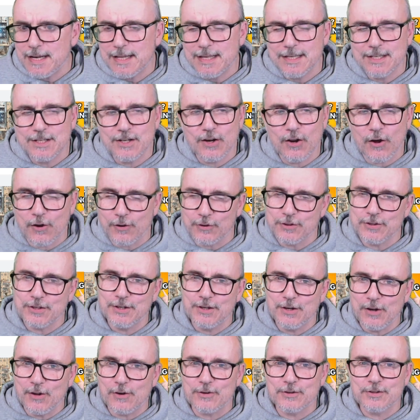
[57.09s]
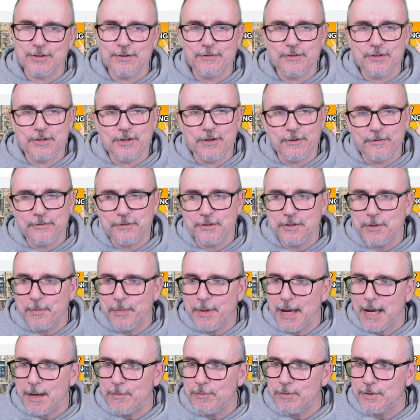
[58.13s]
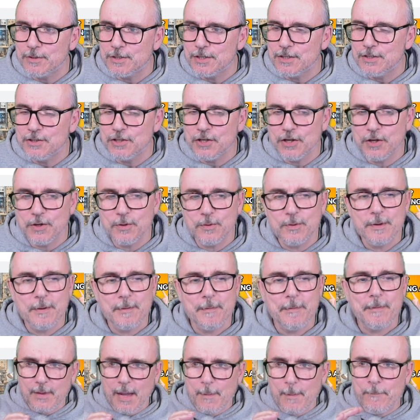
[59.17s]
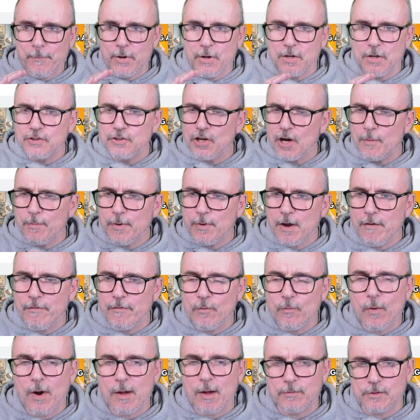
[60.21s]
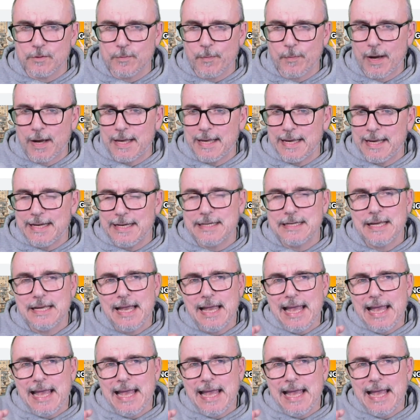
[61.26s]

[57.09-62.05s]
There's lots and lots of stuff to be able to do, but don't be overwhelmed by it.